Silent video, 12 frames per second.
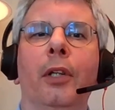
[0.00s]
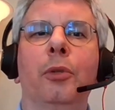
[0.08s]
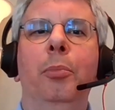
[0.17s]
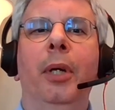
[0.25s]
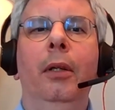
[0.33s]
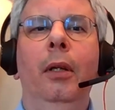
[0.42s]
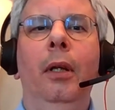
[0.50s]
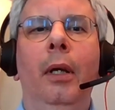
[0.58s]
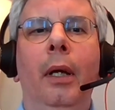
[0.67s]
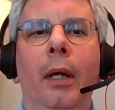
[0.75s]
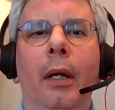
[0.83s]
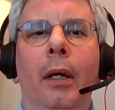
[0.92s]
has been
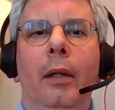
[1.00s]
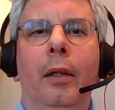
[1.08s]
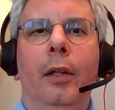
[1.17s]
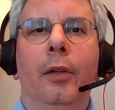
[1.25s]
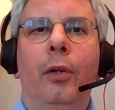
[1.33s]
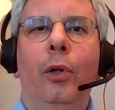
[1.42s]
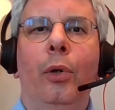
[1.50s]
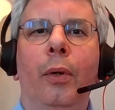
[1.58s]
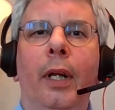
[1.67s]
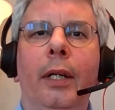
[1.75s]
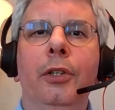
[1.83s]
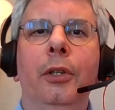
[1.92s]
that the
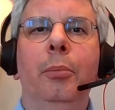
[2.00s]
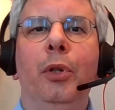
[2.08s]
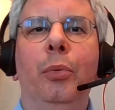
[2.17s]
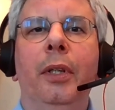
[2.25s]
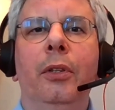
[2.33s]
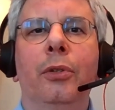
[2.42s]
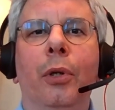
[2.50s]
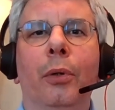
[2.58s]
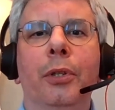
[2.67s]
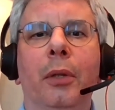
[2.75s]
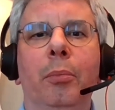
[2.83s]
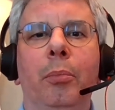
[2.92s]
correlation between
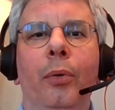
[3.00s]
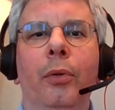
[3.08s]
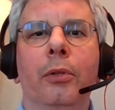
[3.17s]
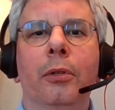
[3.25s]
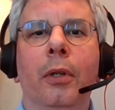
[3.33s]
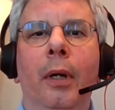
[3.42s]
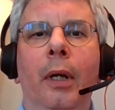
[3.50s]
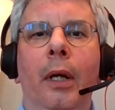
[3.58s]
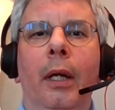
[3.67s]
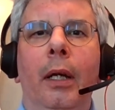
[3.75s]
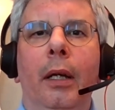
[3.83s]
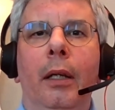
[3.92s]
stocks and bonds
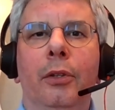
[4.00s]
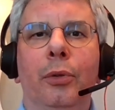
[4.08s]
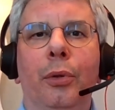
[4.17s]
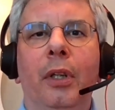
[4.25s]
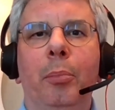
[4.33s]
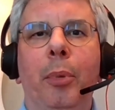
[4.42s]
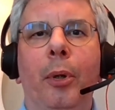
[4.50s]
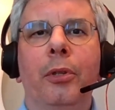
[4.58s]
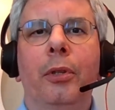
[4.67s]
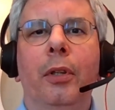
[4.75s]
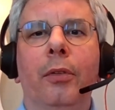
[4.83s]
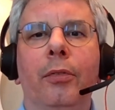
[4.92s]
is turning
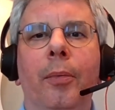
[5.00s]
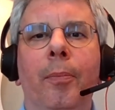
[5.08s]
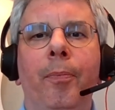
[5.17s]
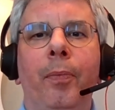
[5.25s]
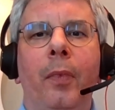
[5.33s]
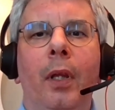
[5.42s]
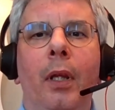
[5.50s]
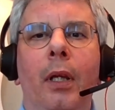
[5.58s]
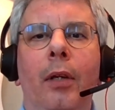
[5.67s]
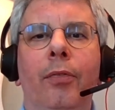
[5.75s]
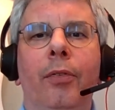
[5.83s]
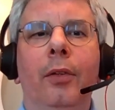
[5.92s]
positive.
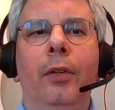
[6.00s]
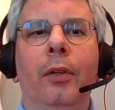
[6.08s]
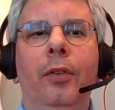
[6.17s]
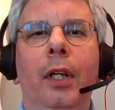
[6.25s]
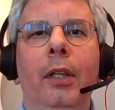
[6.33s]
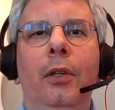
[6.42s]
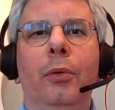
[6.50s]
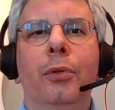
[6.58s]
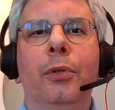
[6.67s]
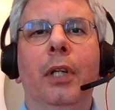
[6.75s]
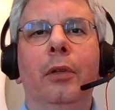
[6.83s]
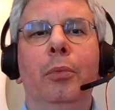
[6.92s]
If that
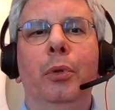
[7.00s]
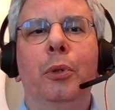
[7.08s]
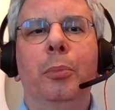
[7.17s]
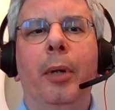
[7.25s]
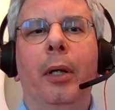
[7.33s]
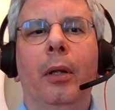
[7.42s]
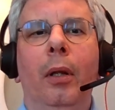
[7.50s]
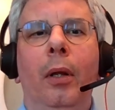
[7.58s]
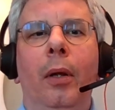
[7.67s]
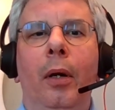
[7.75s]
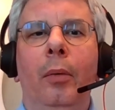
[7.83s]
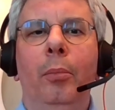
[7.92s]
continues, that would spell
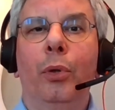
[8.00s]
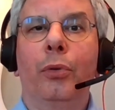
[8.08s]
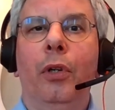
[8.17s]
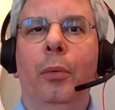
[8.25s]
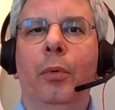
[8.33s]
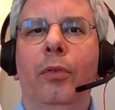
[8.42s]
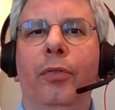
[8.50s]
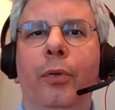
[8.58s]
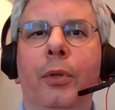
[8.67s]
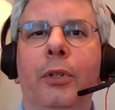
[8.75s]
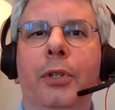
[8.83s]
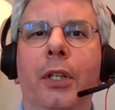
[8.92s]
more trouble
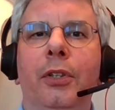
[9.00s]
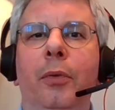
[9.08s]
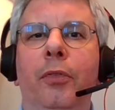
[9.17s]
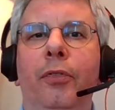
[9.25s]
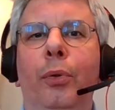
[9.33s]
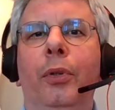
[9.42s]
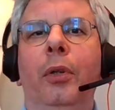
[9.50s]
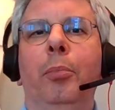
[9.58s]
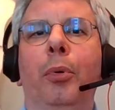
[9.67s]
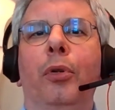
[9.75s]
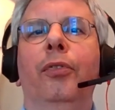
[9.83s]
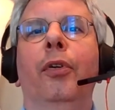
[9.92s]
for the 60-40
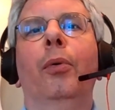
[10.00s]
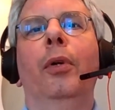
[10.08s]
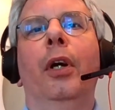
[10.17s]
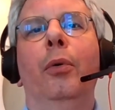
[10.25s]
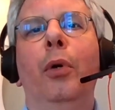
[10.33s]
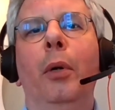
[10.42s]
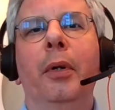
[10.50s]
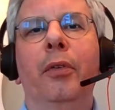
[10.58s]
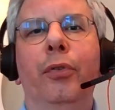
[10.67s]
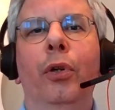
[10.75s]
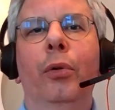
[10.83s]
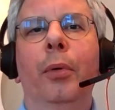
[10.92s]
portfolio going
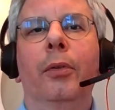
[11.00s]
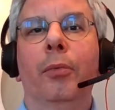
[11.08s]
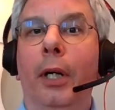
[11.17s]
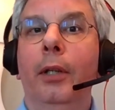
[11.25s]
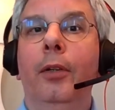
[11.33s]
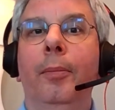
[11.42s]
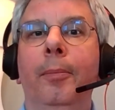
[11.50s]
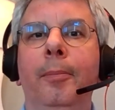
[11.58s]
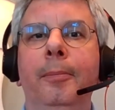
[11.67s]
forward, right?